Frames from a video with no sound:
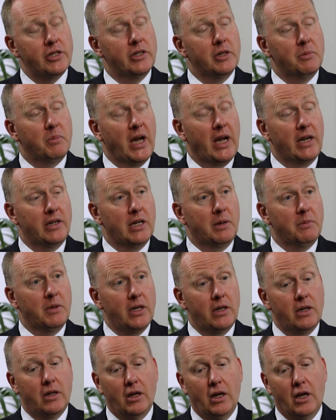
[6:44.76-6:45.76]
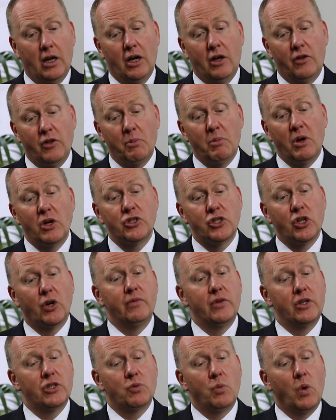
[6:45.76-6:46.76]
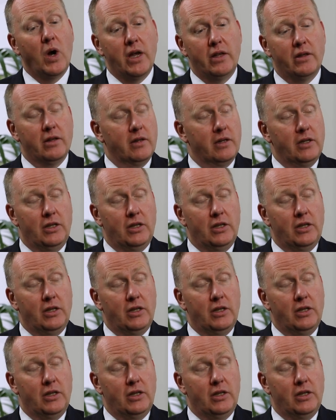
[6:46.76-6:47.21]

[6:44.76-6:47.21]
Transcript: to the pandemic. The most obvious way that